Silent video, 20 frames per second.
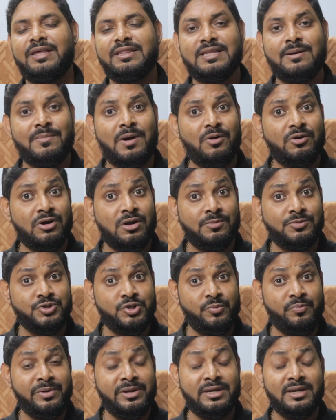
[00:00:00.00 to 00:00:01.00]
in the mount of
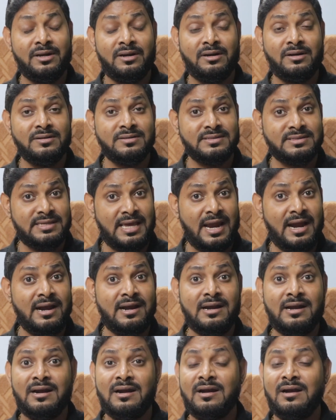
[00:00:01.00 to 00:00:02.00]
Jupiter,
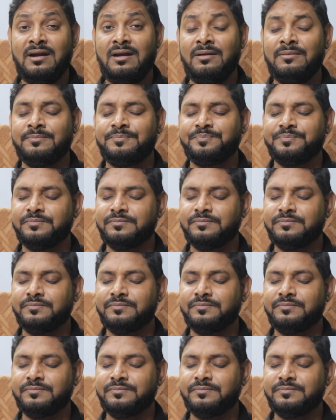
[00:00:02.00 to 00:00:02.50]
Saturn,